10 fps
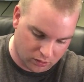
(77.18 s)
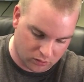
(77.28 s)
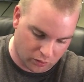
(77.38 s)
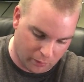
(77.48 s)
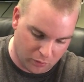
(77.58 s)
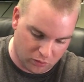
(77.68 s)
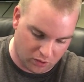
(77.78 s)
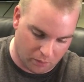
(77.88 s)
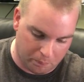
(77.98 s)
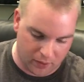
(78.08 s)
So I'm
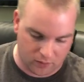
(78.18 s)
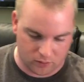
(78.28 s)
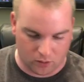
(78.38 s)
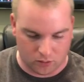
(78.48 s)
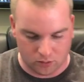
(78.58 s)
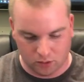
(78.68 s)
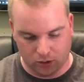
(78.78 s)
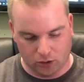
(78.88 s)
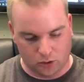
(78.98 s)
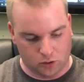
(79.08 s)
using a pencil,
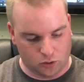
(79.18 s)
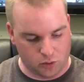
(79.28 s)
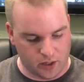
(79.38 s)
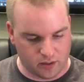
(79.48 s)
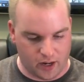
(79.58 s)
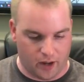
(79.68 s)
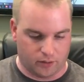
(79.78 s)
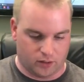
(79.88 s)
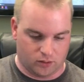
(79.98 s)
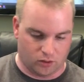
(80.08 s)
trace it
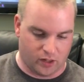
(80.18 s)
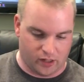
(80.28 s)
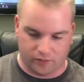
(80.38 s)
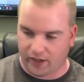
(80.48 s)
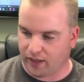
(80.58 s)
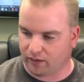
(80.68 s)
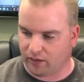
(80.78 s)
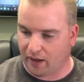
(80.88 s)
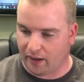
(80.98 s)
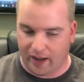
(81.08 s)
out, and so now I've got
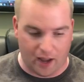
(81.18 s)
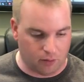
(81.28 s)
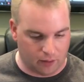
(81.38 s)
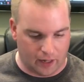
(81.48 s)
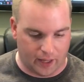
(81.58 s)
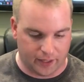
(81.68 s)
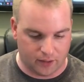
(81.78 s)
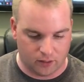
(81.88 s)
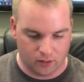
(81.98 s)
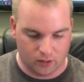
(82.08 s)
the
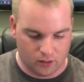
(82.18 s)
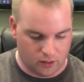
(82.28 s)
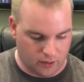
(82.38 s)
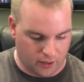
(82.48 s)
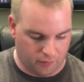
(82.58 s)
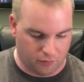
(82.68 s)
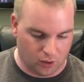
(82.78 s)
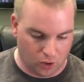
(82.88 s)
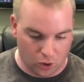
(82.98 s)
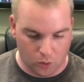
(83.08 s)
outline of the
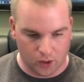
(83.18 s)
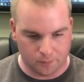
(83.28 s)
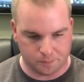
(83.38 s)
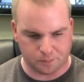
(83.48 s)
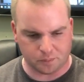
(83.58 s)
lure.